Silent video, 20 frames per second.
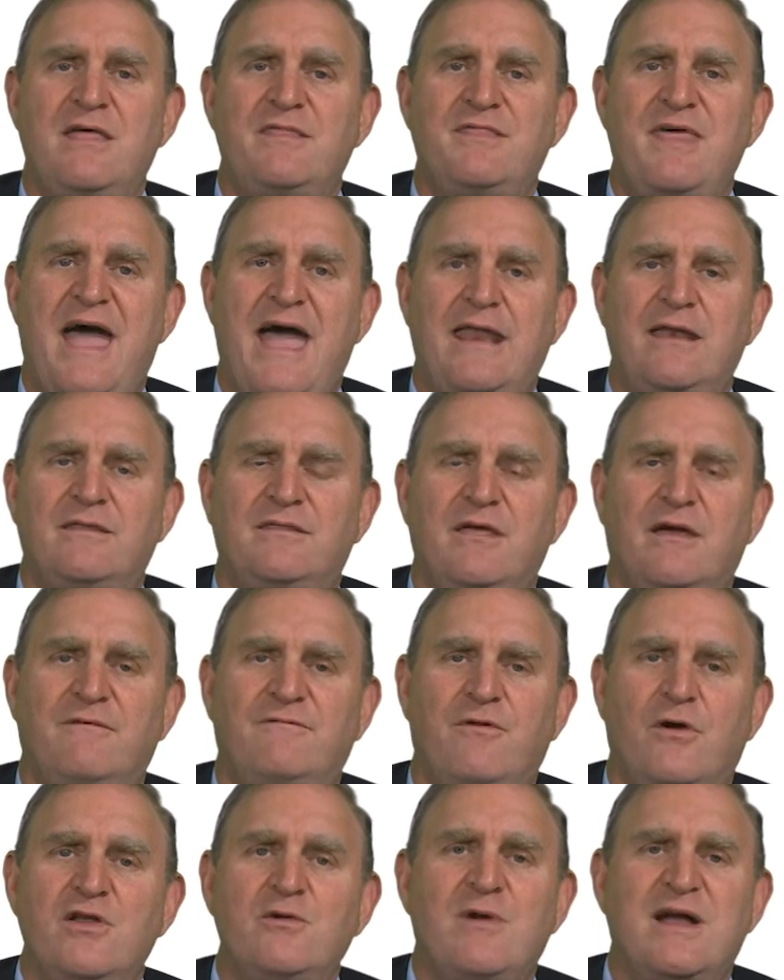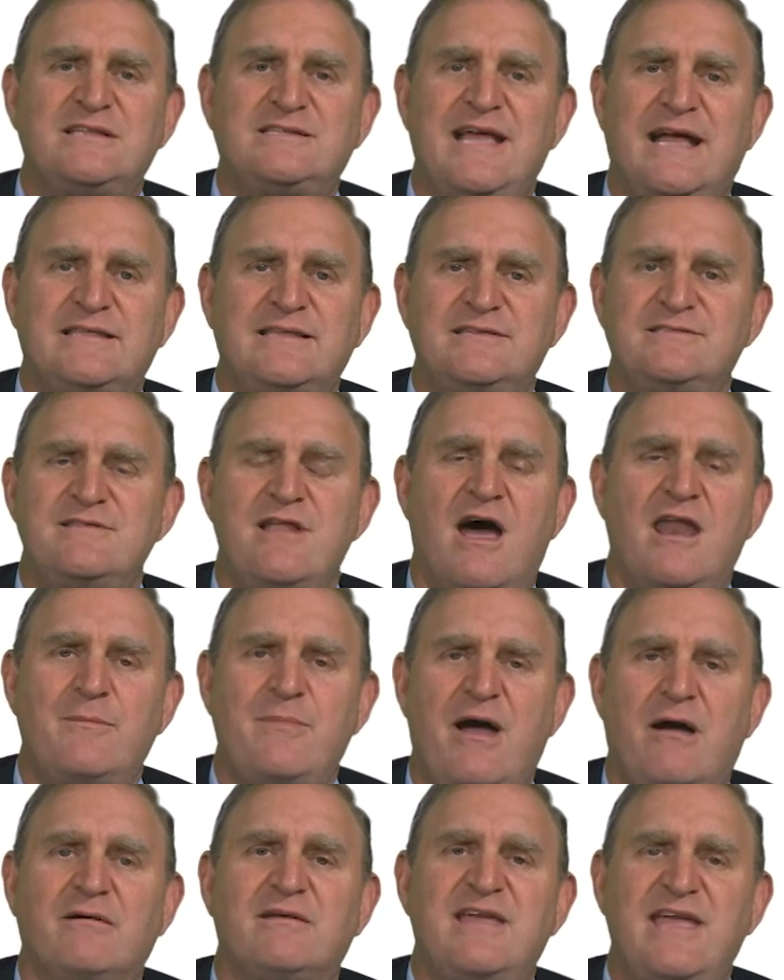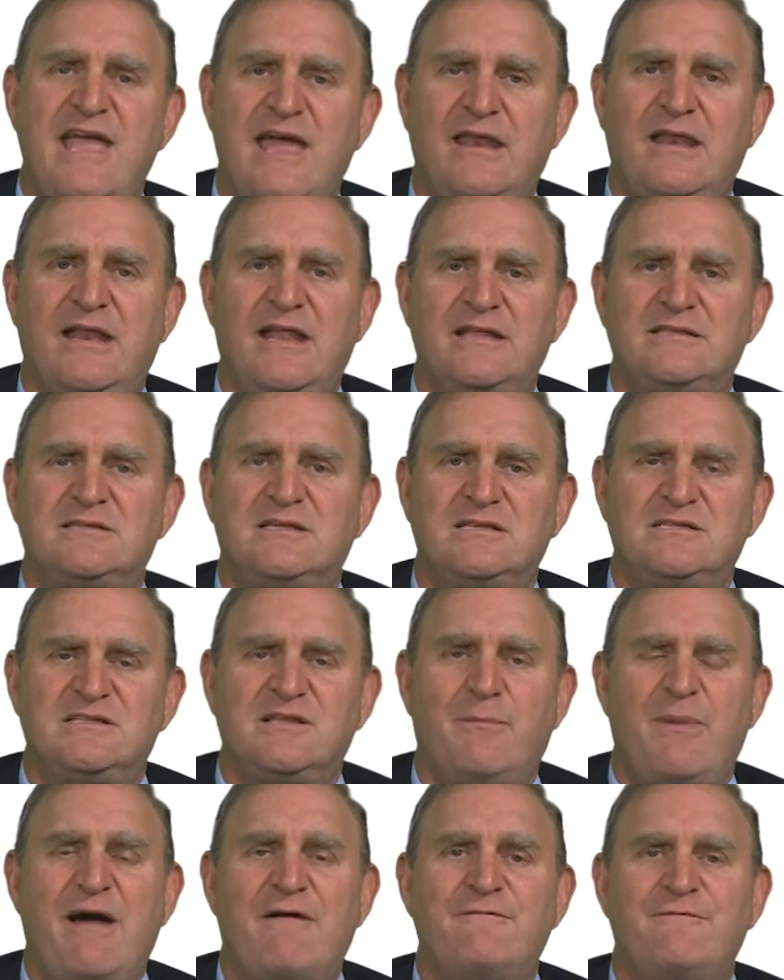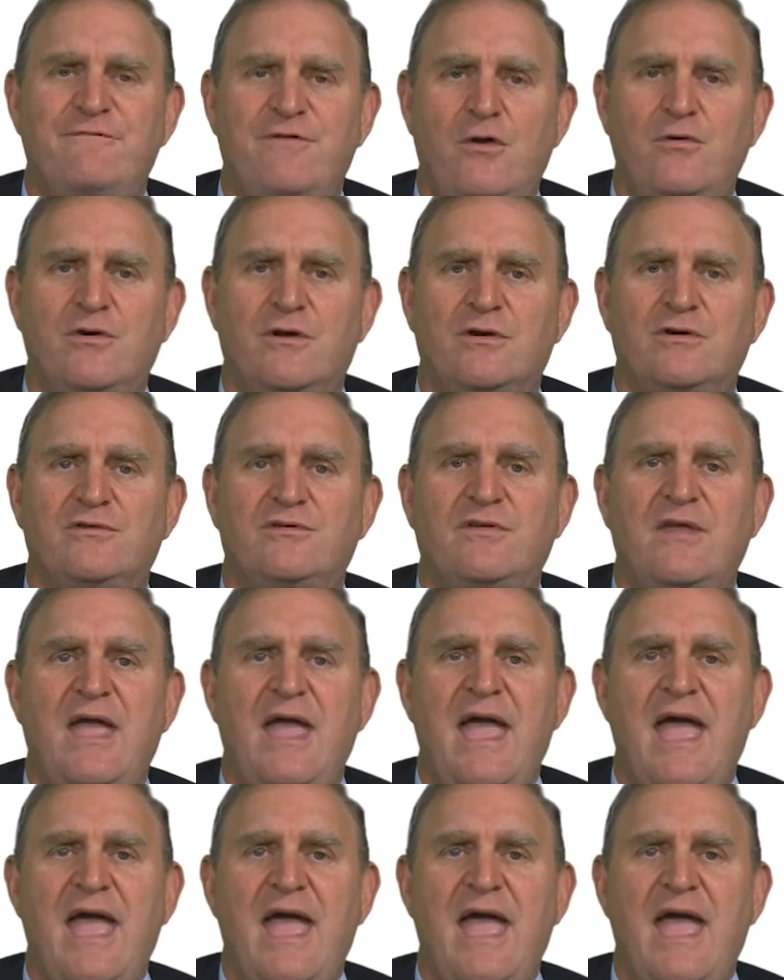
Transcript: that the Voting Rights Act is not about candidates, it's about voters.